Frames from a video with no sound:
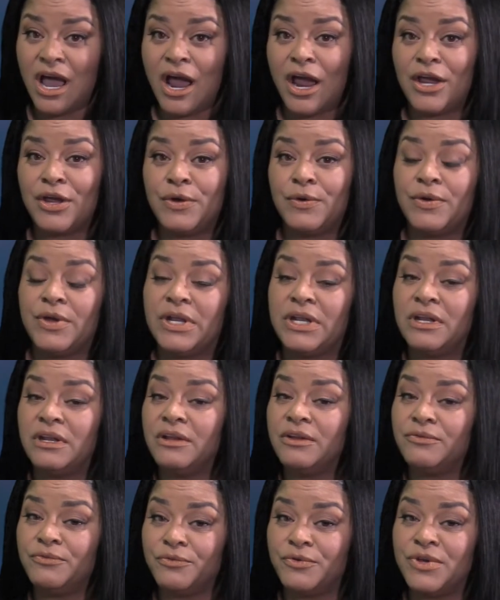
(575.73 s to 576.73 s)
I created
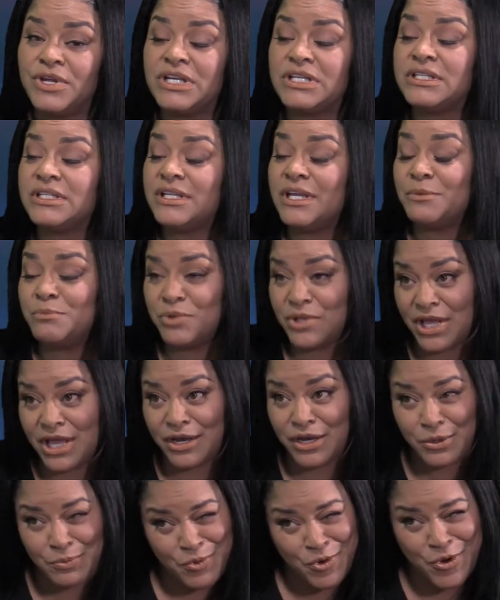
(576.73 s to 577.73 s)
a free estate
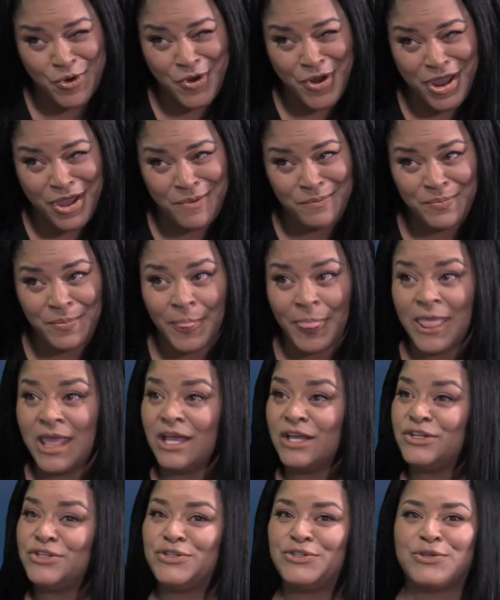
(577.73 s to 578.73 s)
planning program,
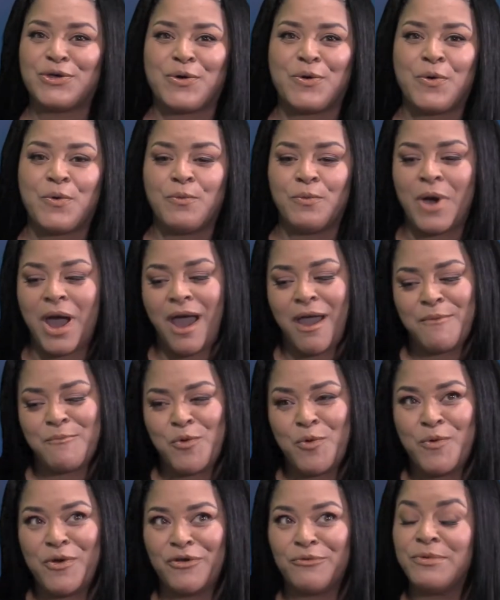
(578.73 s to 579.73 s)
so I'm
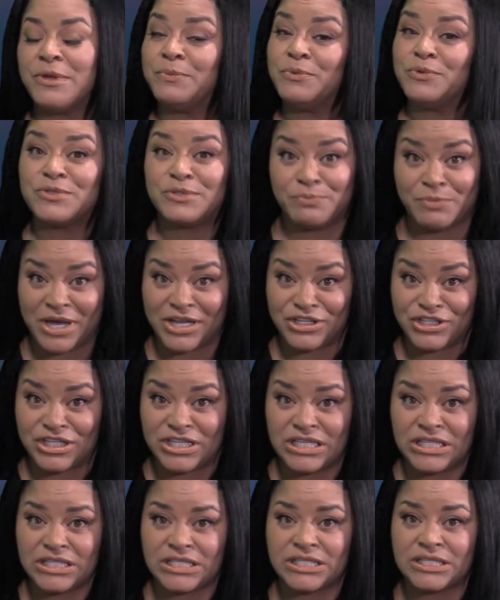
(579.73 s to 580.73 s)
aware of people's
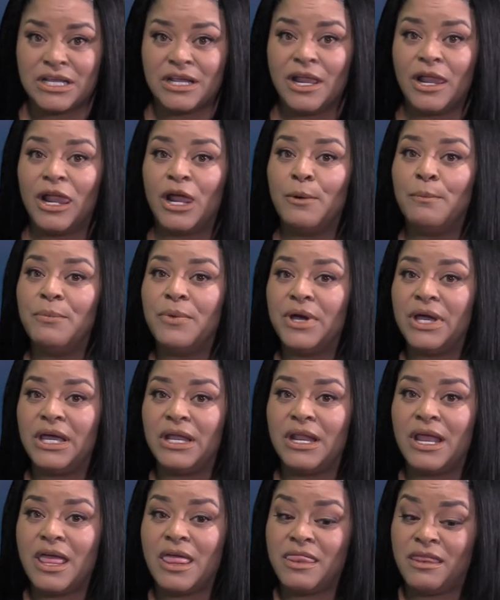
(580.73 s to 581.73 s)
budgets,
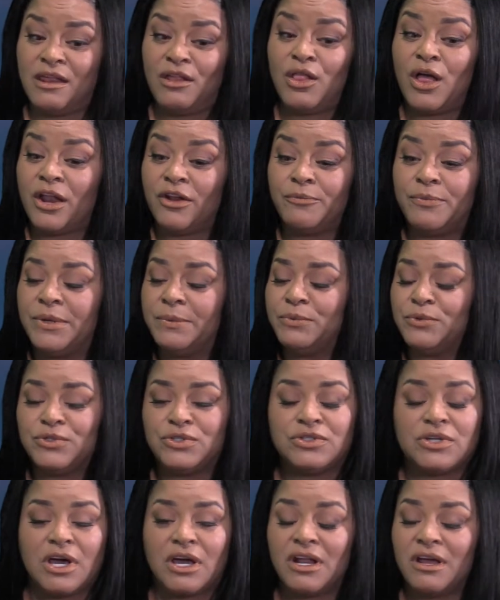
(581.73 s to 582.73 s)
and a lot of people
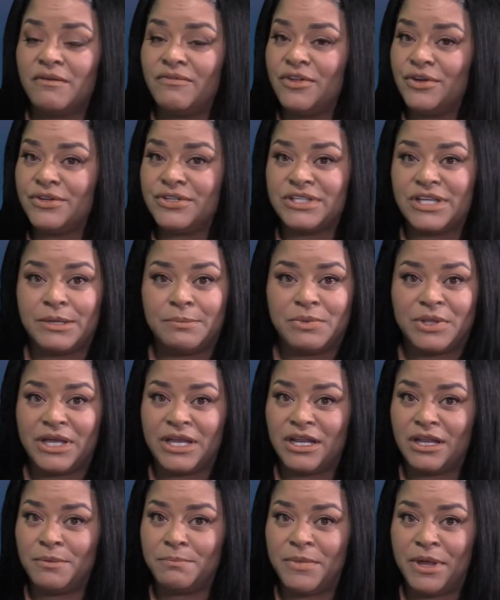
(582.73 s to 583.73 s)
do not have their estate
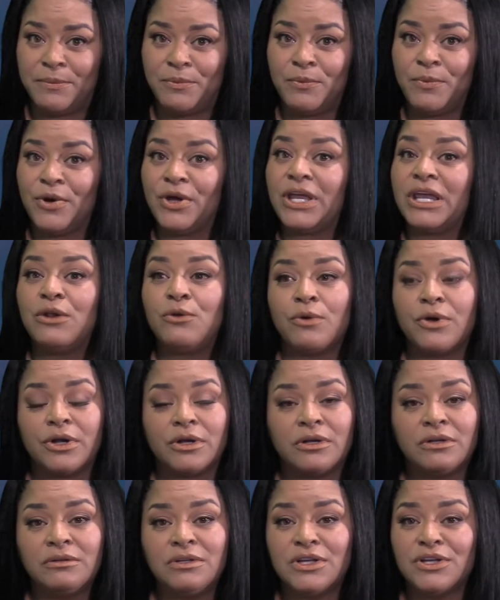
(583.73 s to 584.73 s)
planning paperwork in
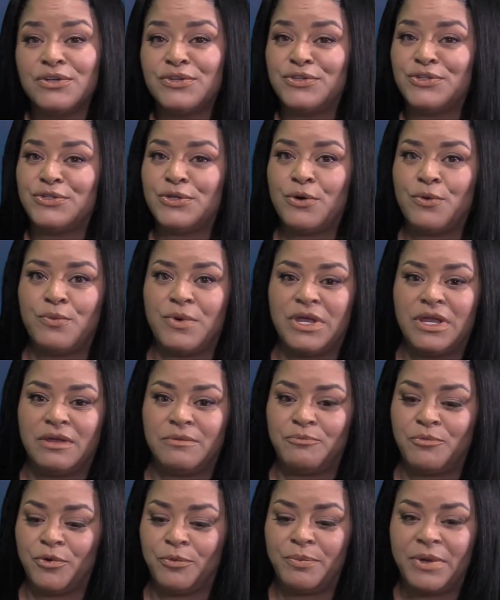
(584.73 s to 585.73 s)
order, so we
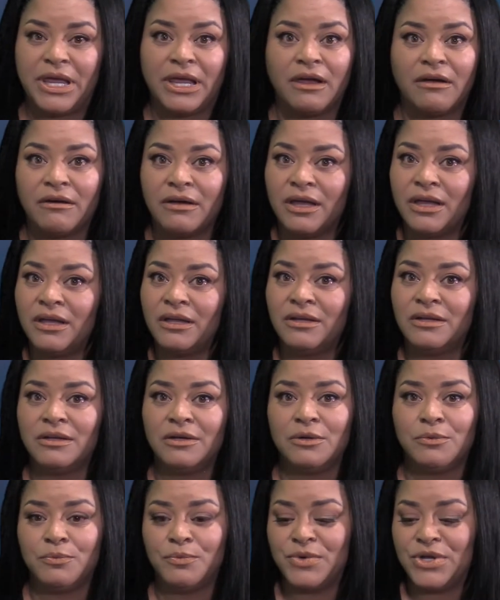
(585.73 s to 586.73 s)
prepare it,
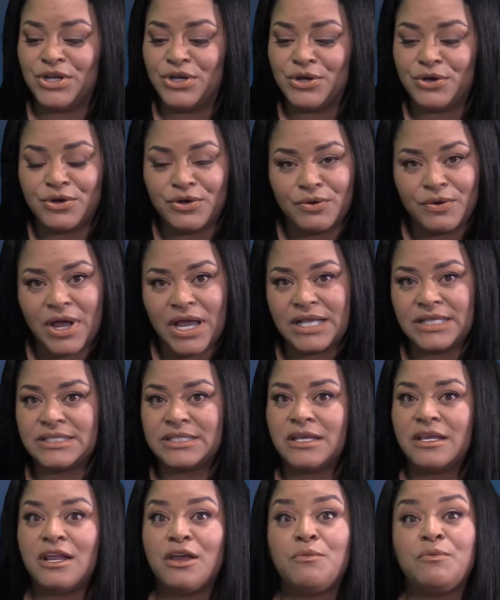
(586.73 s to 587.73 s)
we notarize
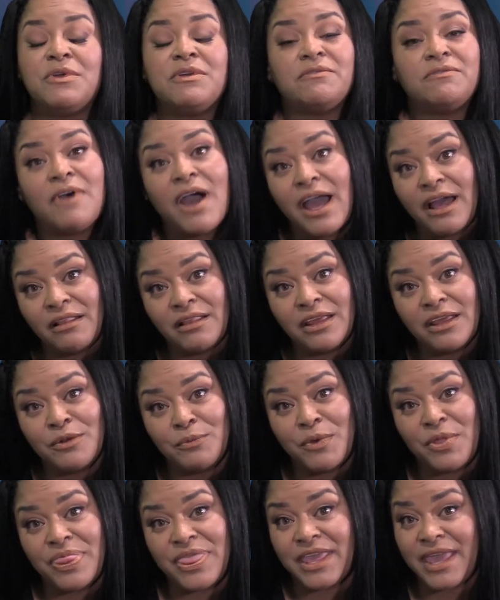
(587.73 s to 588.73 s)
it, and we file it
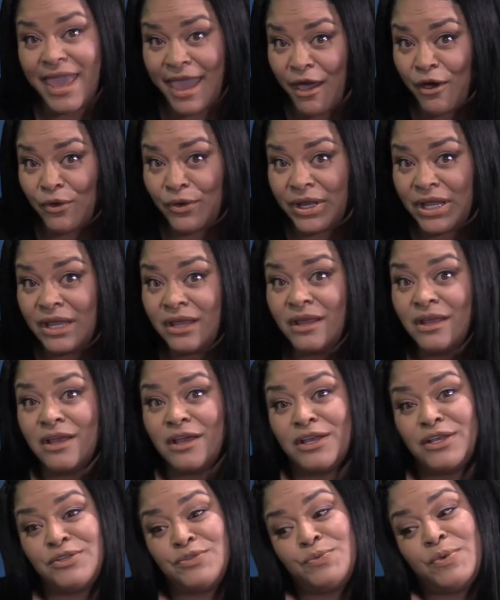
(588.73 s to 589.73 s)
with the county
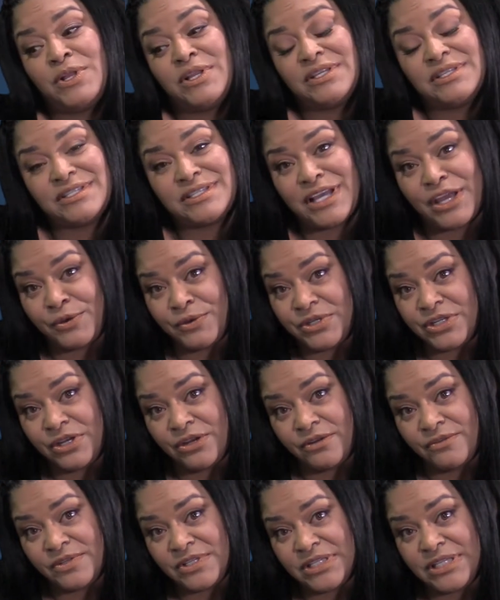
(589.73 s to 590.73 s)
as well as the
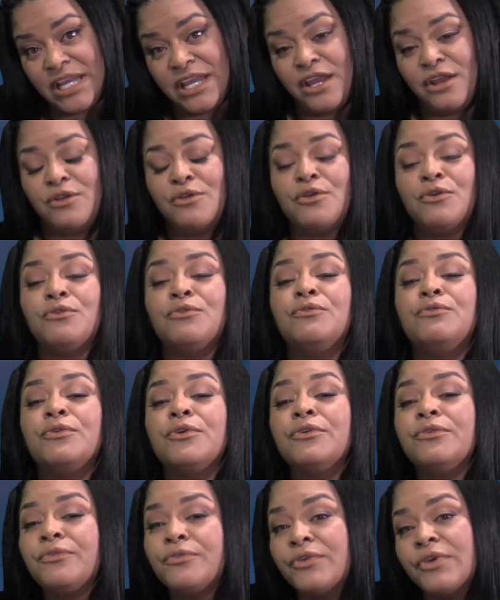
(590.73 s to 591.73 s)
Secretary of State
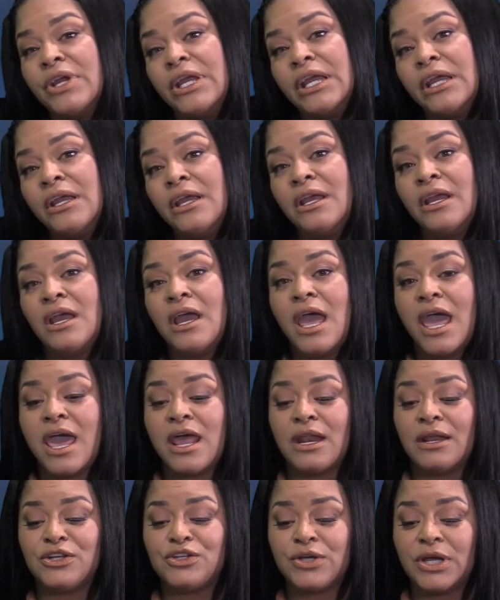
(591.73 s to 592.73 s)
for free,
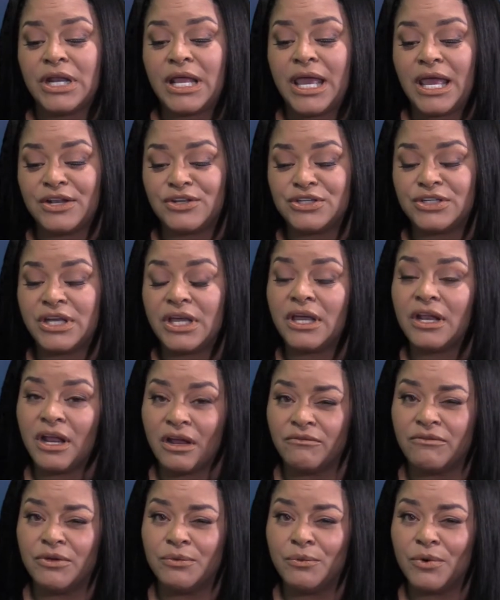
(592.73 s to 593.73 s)
and I try to educate
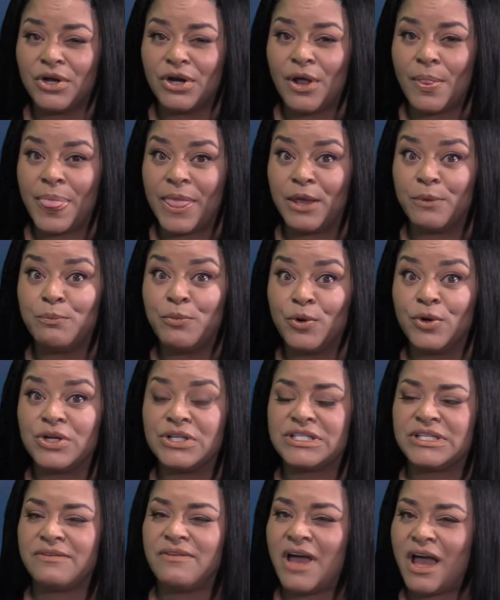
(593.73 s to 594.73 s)
everyone on the
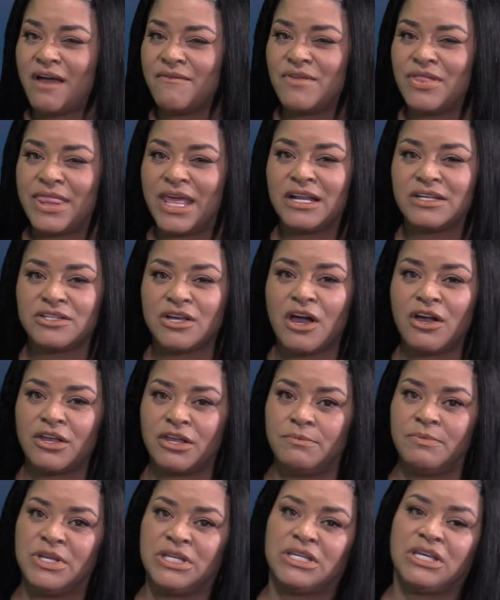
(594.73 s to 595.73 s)
importance of having that
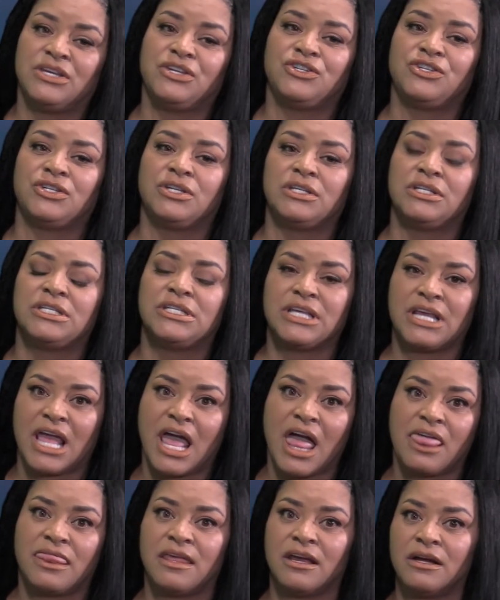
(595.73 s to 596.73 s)
documentation
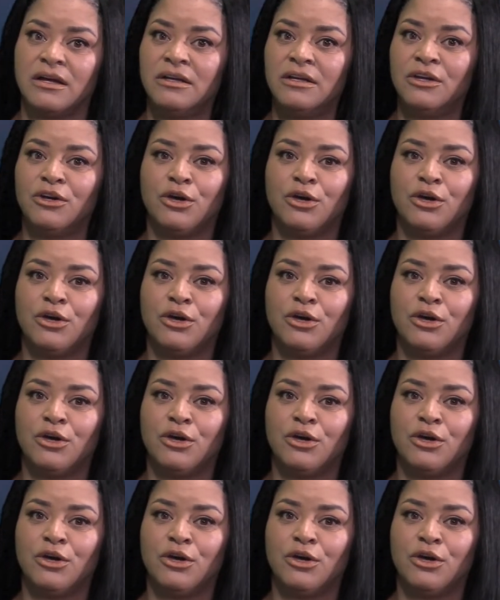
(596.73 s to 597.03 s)
together.